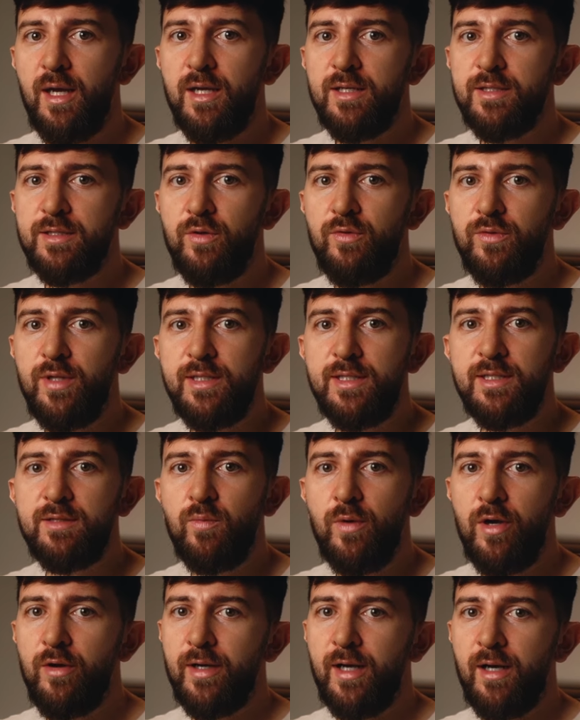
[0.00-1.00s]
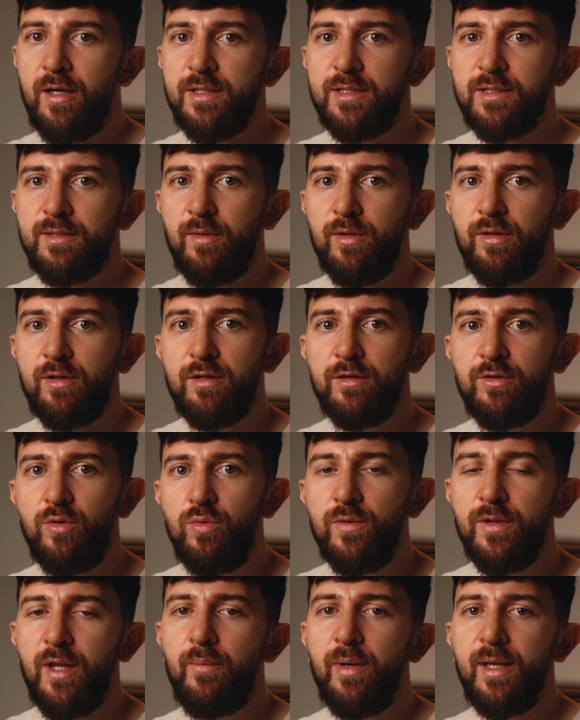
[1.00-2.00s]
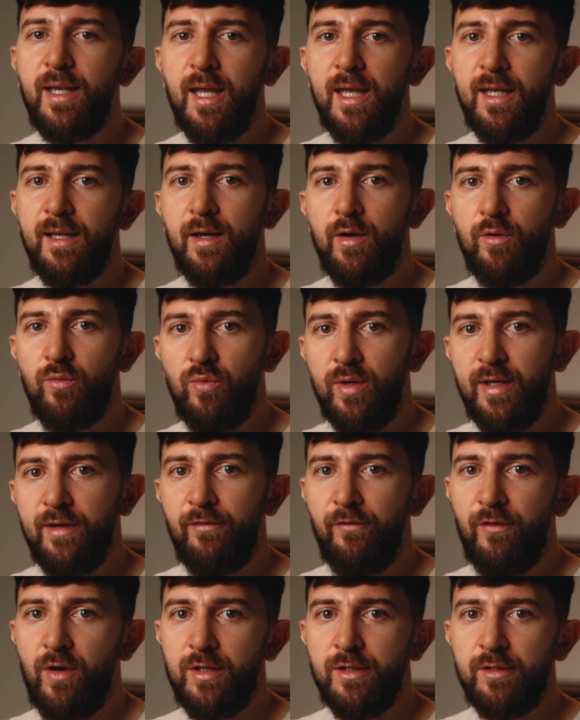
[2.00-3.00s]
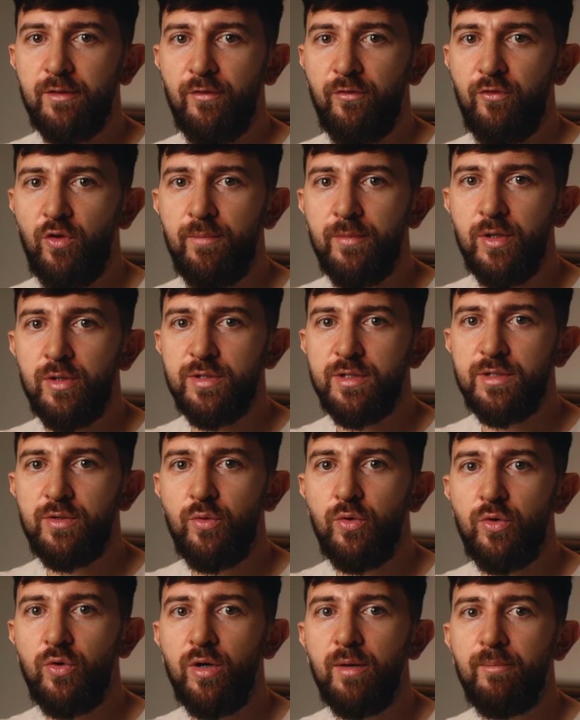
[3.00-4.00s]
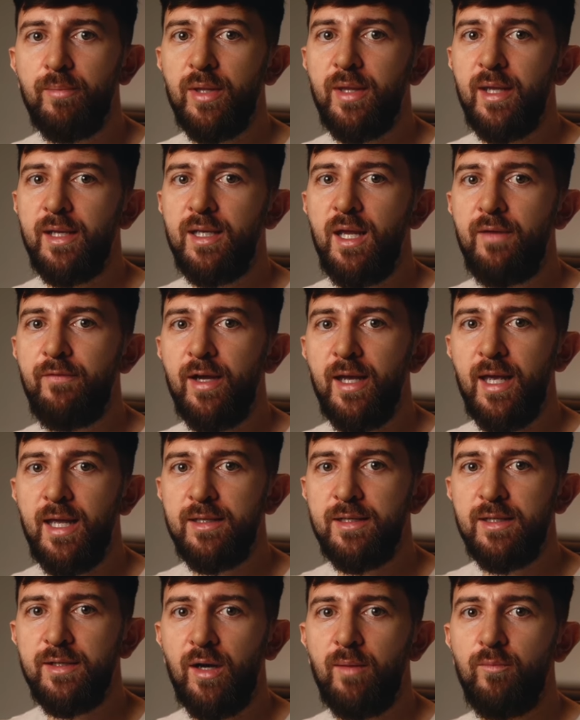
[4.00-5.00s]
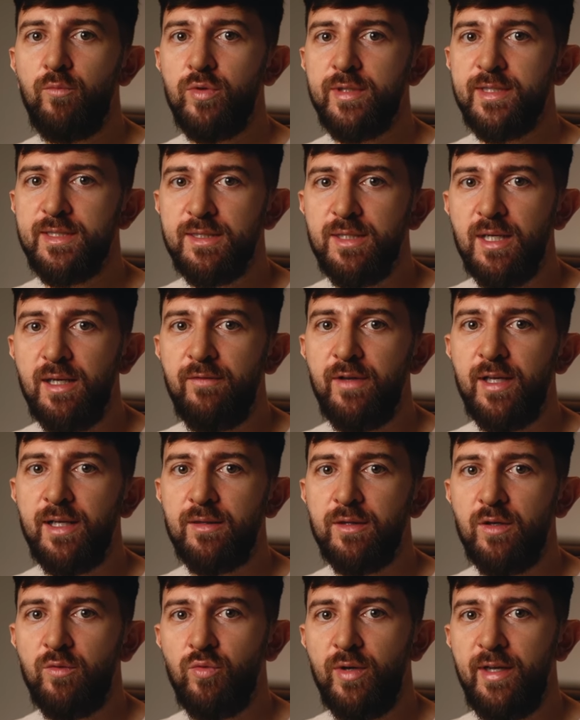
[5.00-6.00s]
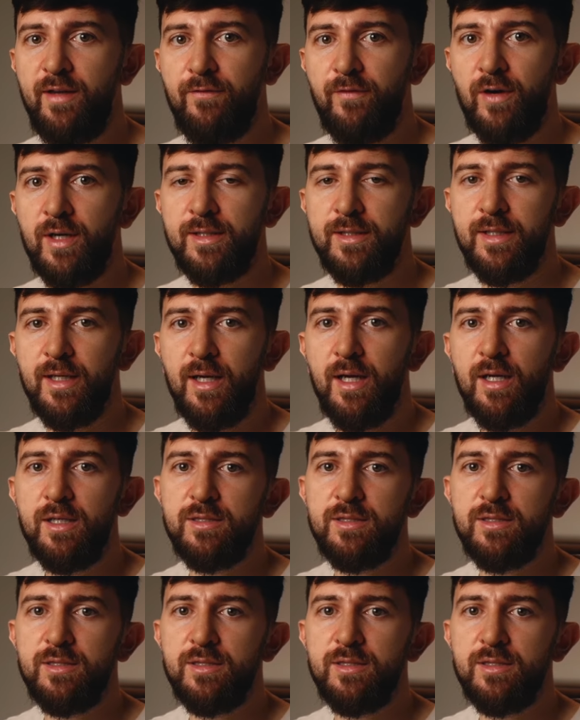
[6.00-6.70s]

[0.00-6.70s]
So this is where a customer thought they were getting a refund from your store, but they never ended up receiving the refund,